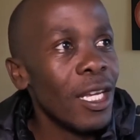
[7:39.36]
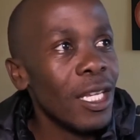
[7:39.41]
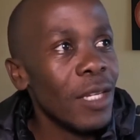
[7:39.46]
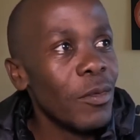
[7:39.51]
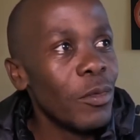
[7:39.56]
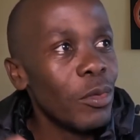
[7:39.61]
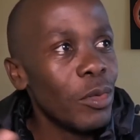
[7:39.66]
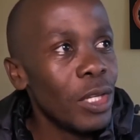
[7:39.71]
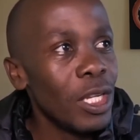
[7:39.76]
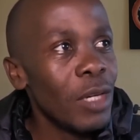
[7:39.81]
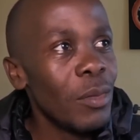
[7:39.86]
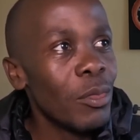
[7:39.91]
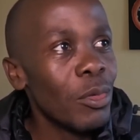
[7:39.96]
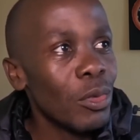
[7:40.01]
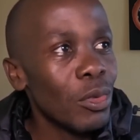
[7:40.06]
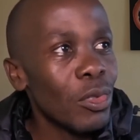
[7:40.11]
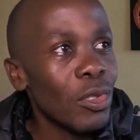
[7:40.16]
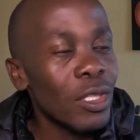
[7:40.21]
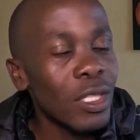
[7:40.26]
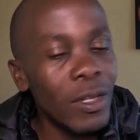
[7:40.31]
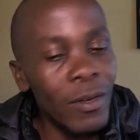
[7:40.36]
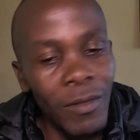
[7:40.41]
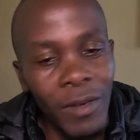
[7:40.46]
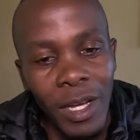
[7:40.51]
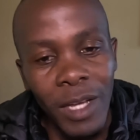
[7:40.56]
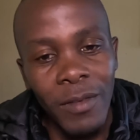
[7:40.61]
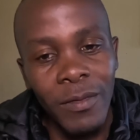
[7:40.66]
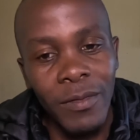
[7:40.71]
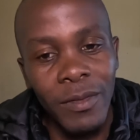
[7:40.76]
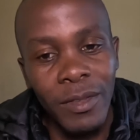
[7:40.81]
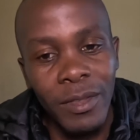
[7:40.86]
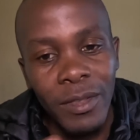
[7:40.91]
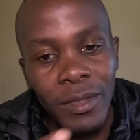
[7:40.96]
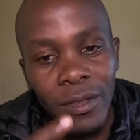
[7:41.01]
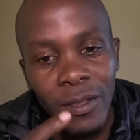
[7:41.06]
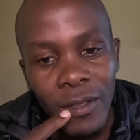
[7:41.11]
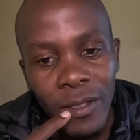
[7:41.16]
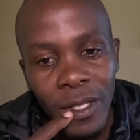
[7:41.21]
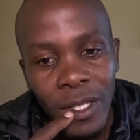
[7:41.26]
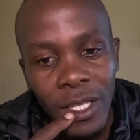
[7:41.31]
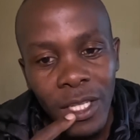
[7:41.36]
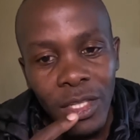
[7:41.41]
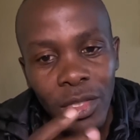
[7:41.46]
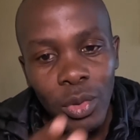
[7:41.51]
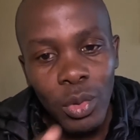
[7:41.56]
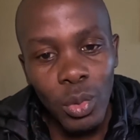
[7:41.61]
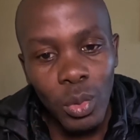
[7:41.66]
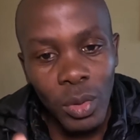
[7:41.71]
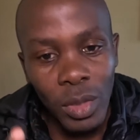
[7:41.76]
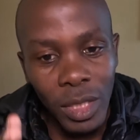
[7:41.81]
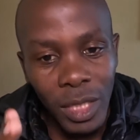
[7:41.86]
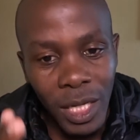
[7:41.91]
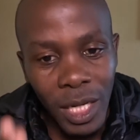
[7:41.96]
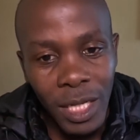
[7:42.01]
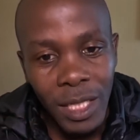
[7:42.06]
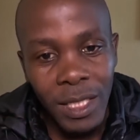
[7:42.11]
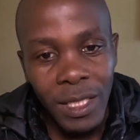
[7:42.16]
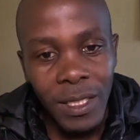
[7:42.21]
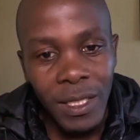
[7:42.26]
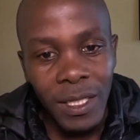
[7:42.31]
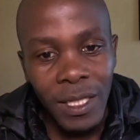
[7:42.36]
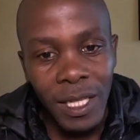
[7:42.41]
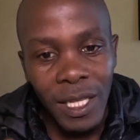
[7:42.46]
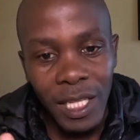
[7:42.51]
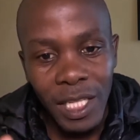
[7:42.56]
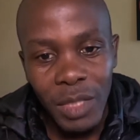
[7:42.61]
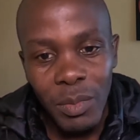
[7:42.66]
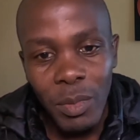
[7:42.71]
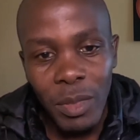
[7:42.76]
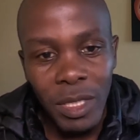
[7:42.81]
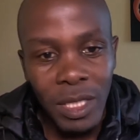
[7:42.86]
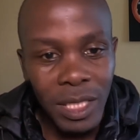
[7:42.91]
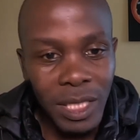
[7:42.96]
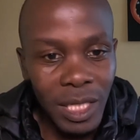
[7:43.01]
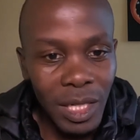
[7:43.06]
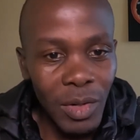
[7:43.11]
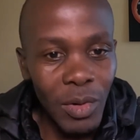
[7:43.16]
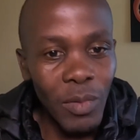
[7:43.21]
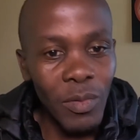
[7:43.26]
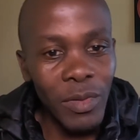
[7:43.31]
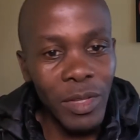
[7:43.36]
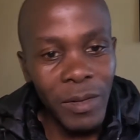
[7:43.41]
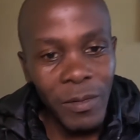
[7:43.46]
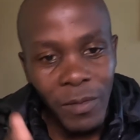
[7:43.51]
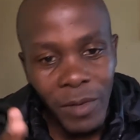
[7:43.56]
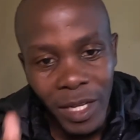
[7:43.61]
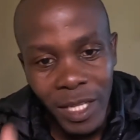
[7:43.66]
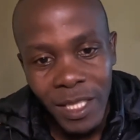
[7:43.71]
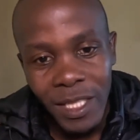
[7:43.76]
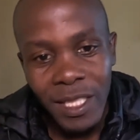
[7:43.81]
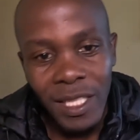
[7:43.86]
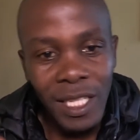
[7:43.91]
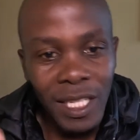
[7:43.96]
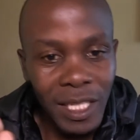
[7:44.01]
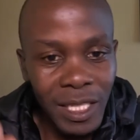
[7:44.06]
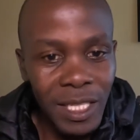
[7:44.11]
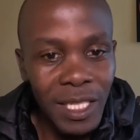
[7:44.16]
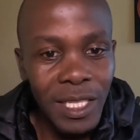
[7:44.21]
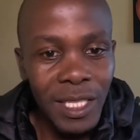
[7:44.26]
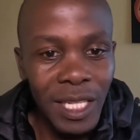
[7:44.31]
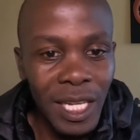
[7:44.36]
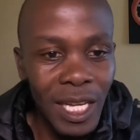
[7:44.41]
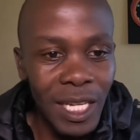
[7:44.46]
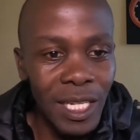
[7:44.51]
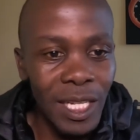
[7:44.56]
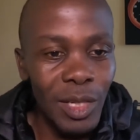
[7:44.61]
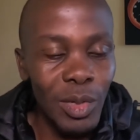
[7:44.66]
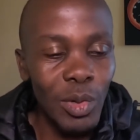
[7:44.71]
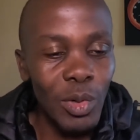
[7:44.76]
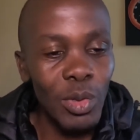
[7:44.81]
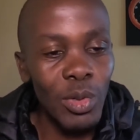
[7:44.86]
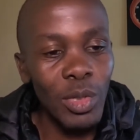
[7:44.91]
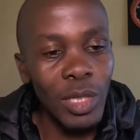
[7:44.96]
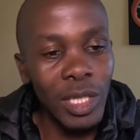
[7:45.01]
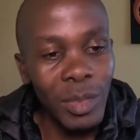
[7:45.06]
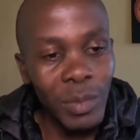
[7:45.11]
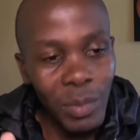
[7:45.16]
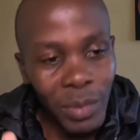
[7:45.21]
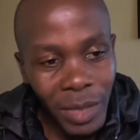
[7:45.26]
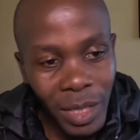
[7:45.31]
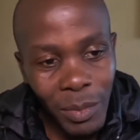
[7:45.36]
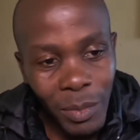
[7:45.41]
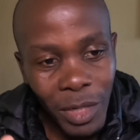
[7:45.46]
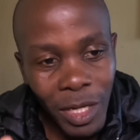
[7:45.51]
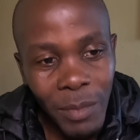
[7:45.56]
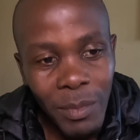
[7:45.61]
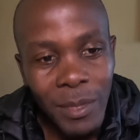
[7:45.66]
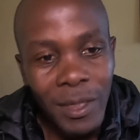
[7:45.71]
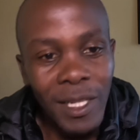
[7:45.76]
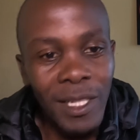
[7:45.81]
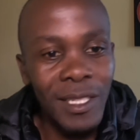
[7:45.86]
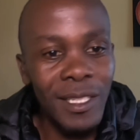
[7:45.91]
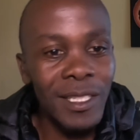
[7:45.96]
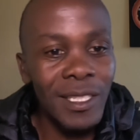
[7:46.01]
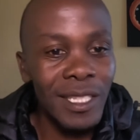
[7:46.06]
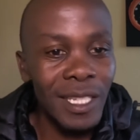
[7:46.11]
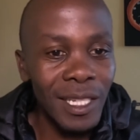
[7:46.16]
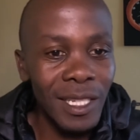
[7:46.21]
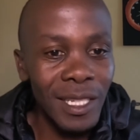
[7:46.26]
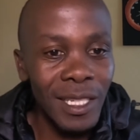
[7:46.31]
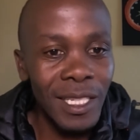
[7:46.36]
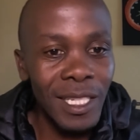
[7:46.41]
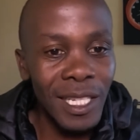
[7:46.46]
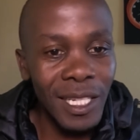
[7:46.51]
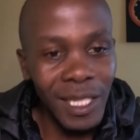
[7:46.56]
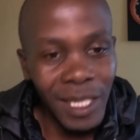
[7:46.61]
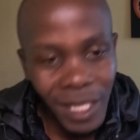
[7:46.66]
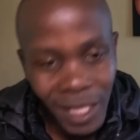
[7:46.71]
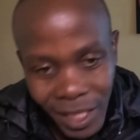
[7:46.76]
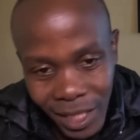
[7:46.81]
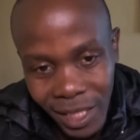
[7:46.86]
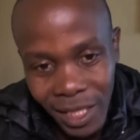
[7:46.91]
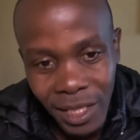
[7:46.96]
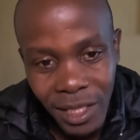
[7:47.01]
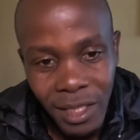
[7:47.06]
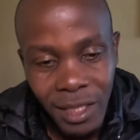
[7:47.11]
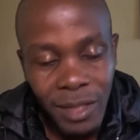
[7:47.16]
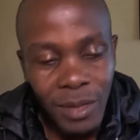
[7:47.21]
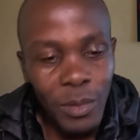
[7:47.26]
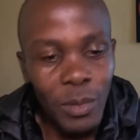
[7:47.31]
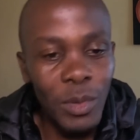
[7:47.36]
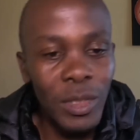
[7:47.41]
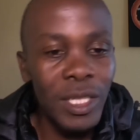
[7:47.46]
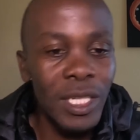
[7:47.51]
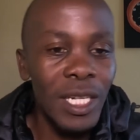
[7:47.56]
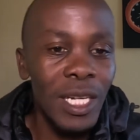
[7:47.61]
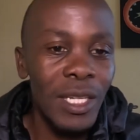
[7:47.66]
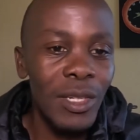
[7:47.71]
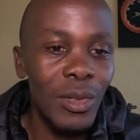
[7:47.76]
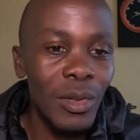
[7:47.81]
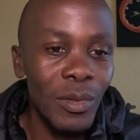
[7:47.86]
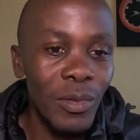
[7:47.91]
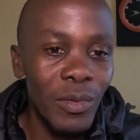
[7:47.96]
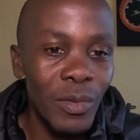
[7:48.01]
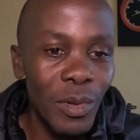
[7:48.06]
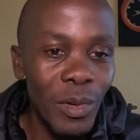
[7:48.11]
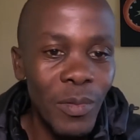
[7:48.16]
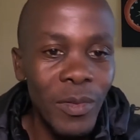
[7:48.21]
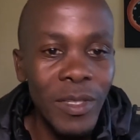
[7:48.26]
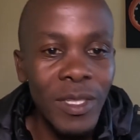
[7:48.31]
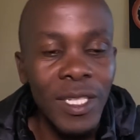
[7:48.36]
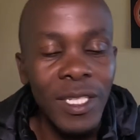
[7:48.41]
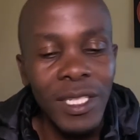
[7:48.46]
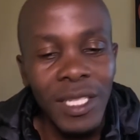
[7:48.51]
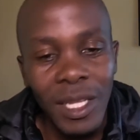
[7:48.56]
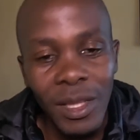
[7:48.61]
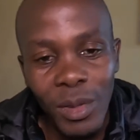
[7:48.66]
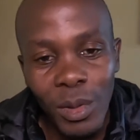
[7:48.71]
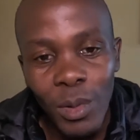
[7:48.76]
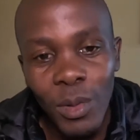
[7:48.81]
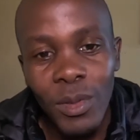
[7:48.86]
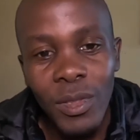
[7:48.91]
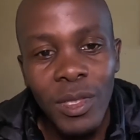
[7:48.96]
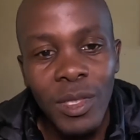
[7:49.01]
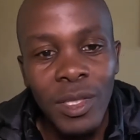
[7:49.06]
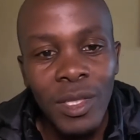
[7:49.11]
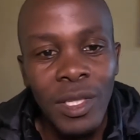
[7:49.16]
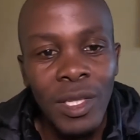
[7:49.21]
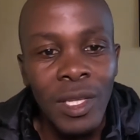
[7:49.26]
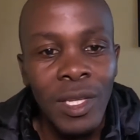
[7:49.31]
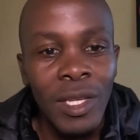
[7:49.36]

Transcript: If William Ruto survives, he should cut the expenditure of the first ladies and I don't know the prime cabinet secretary ladies. Which kind of offices are those?